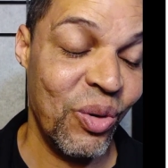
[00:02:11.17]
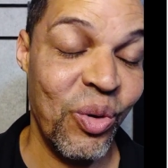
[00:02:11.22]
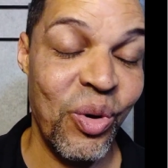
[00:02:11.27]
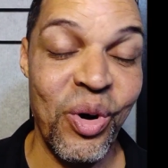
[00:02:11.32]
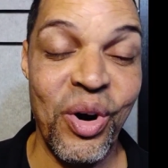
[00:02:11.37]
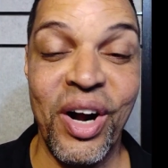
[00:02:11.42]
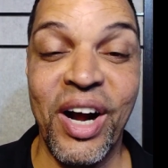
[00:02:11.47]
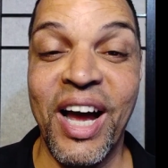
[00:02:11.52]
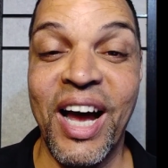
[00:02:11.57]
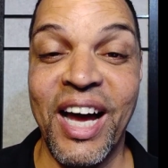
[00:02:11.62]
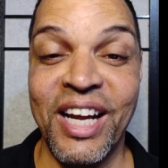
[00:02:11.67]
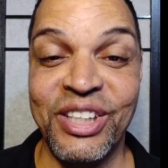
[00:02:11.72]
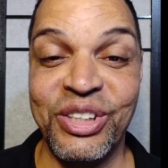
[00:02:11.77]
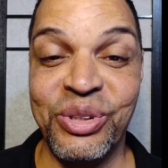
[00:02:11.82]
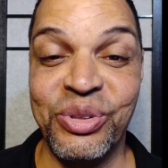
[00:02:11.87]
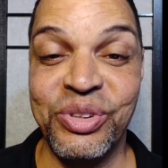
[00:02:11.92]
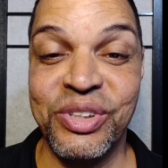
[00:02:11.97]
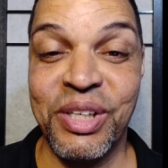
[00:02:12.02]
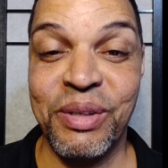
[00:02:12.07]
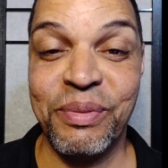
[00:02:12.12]
Or I
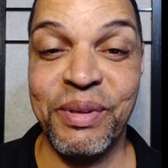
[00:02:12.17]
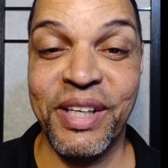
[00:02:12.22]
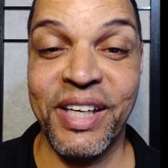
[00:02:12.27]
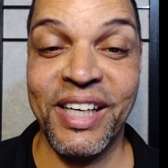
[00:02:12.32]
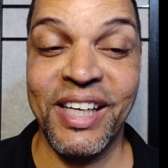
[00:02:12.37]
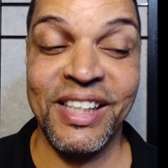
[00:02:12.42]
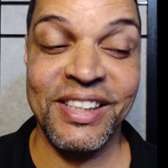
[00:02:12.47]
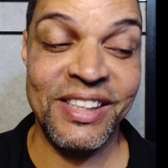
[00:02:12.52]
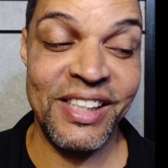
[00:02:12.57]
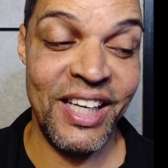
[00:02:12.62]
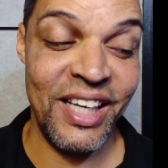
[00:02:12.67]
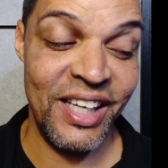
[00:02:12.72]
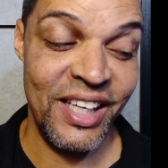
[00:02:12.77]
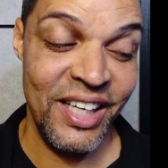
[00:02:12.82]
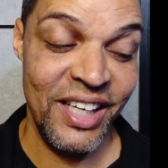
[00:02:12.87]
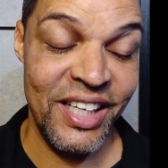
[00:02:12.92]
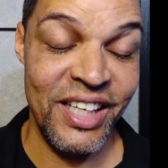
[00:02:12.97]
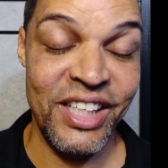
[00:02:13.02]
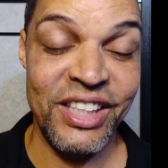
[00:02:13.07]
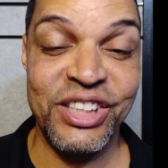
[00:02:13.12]
do something and I
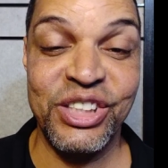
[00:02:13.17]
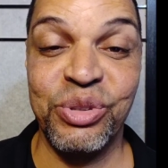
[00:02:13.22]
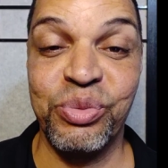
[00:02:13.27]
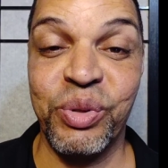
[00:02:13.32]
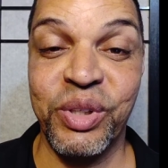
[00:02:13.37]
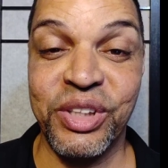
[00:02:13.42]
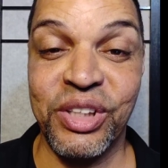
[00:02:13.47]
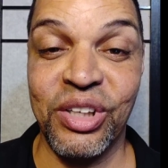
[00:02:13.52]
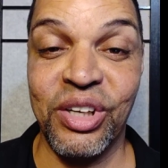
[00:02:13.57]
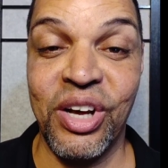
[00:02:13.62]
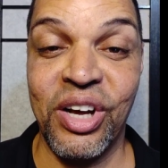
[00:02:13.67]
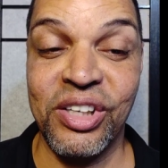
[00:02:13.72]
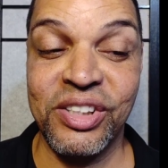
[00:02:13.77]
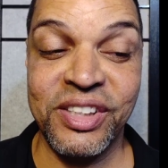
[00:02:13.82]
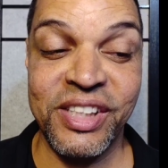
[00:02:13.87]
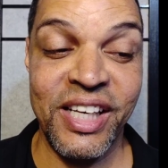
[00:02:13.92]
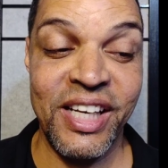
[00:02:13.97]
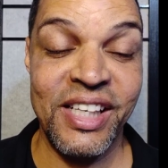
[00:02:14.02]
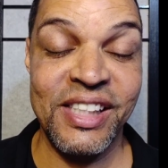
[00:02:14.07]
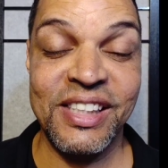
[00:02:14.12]
say, this is what the law
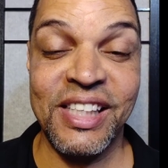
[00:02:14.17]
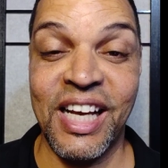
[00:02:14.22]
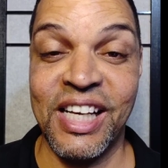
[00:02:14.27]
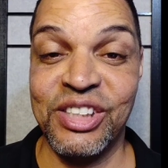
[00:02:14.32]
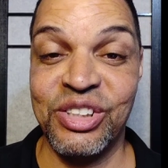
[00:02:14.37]
says.